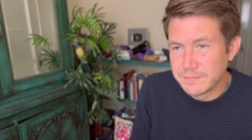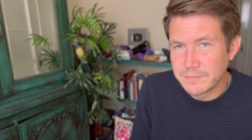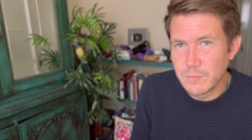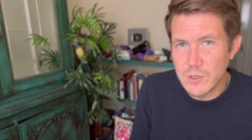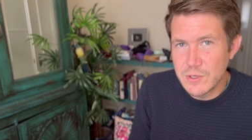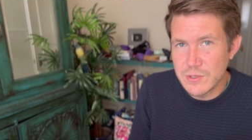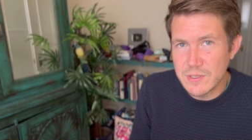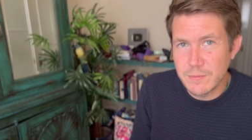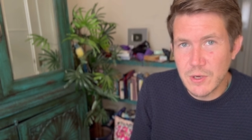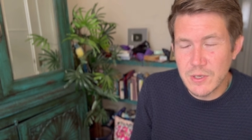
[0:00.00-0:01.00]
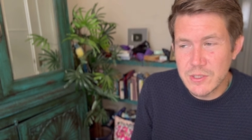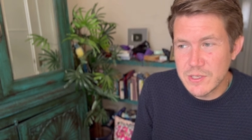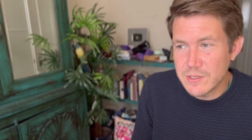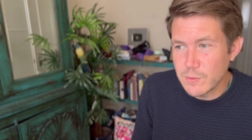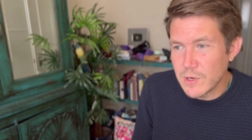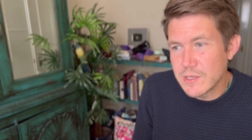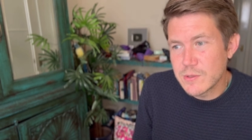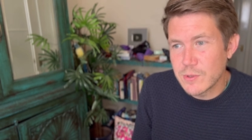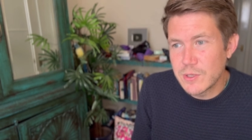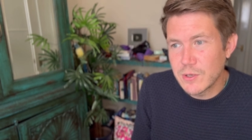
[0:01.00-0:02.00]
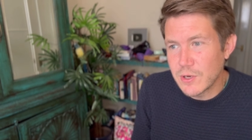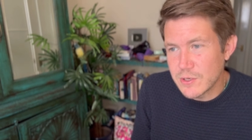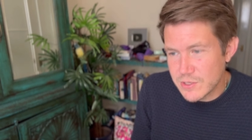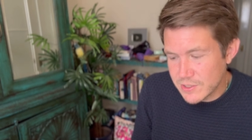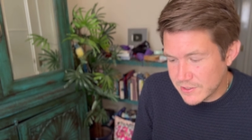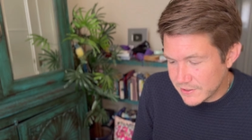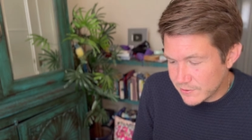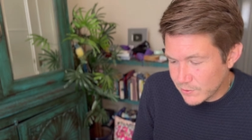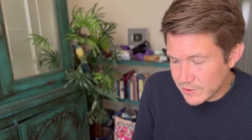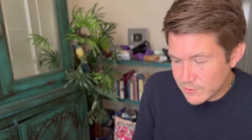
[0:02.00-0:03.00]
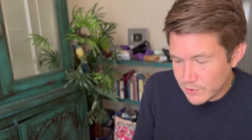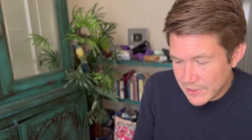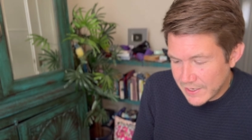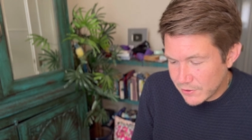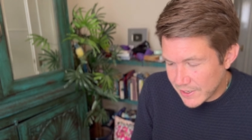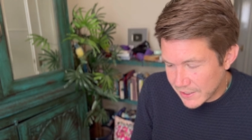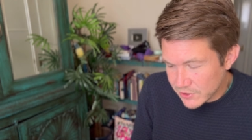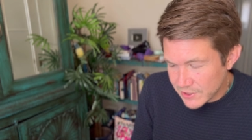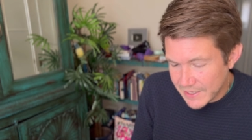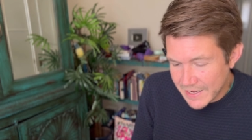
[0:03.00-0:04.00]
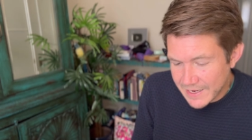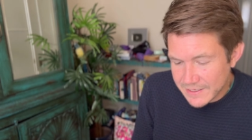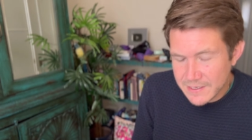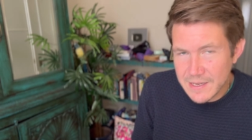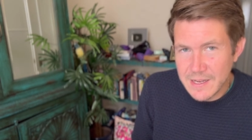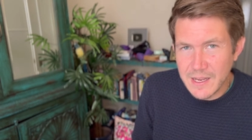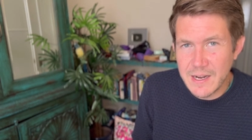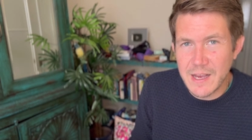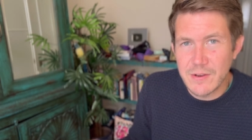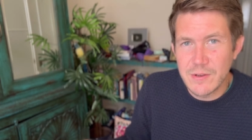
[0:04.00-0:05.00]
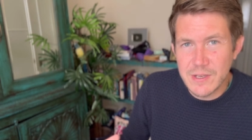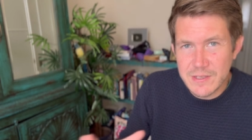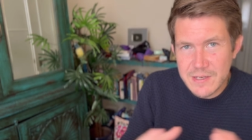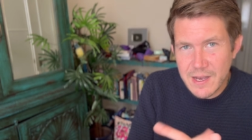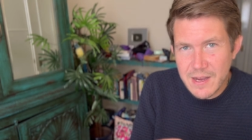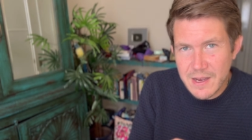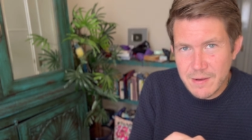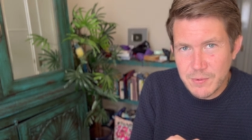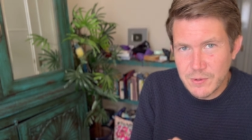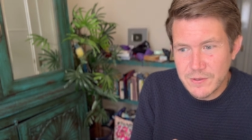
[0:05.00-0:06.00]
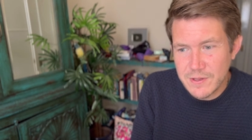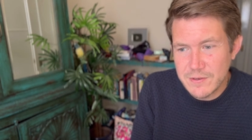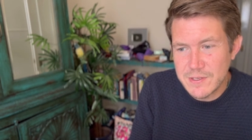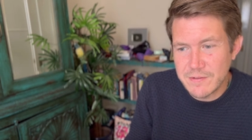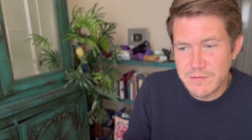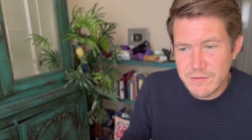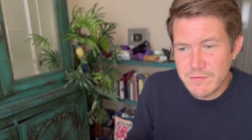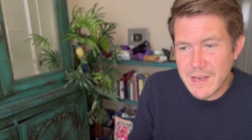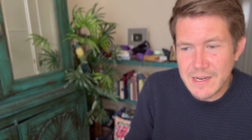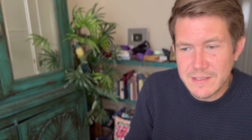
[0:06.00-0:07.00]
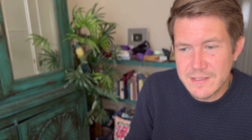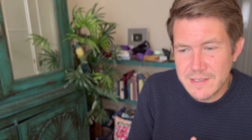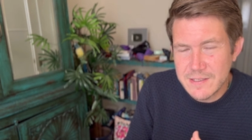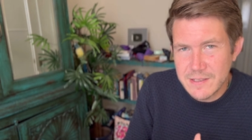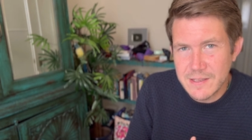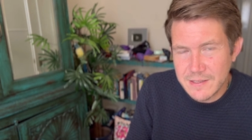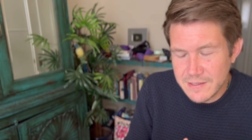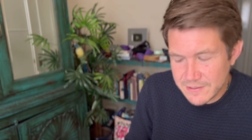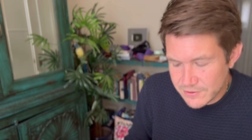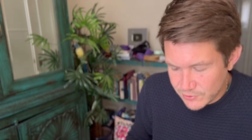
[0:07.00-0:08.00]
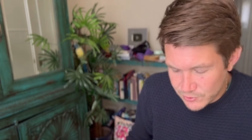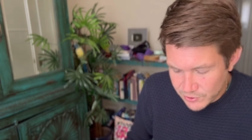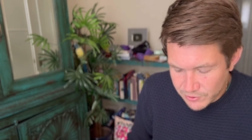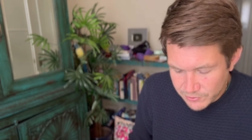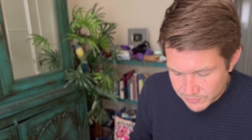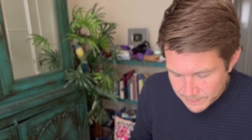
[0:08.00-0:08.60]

what your subconscious wants, what your consciousness wants, where you're actually at, and how you can tie up all of those different realities so that they suit you.